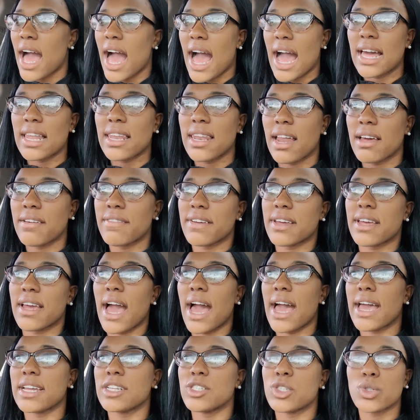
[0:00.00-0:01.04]
I love it.
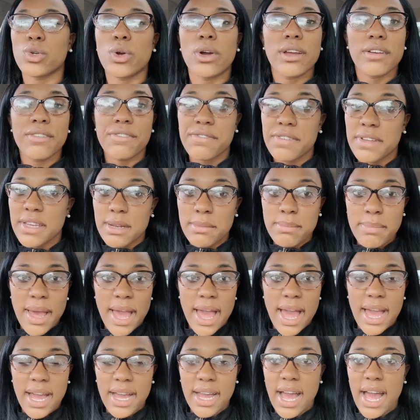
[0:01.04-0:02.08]
I enjoy feedback.